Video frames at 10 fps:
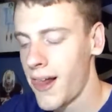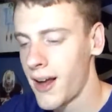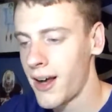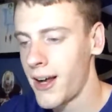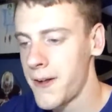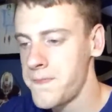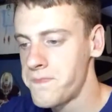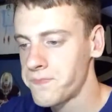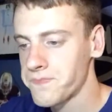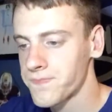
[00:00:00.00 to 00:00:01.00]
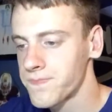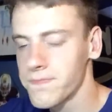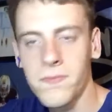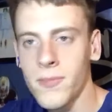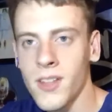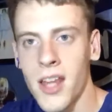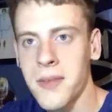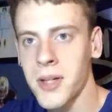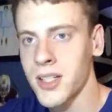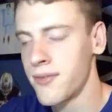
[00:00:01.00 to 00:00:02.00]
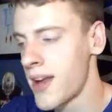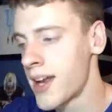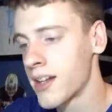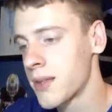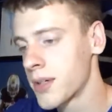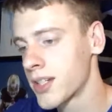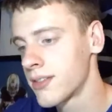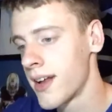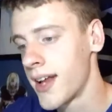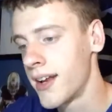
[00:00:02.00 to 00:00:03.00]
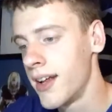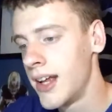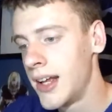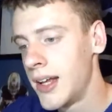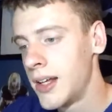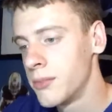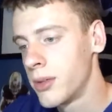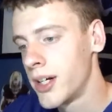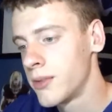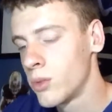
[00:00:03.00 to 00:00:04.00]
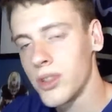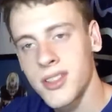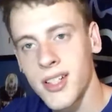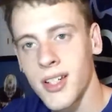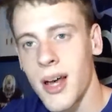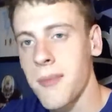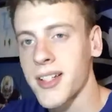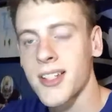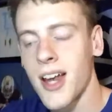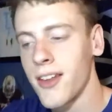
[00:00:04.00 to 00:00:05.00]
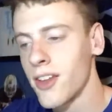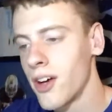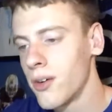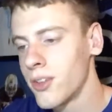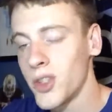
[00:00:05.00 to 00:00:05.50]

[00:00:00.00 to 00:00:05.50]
Not the biggest fan, but we'll see. I'm excited though.